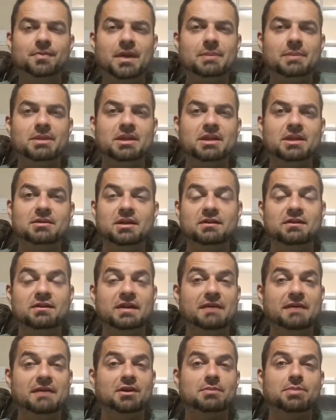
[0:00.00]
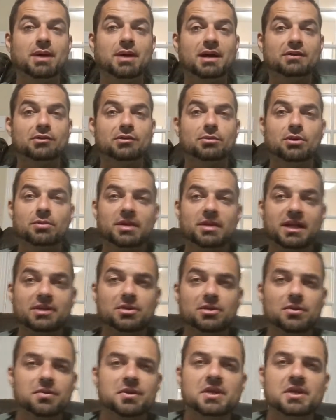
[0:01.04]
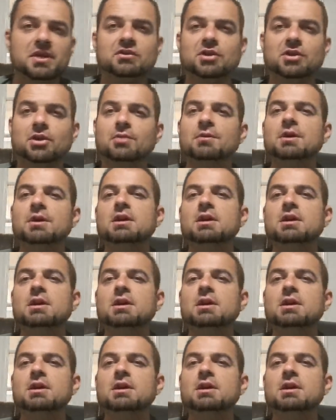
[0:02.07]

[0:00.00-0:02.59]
I mean, it's definitely possible, but I don't think so.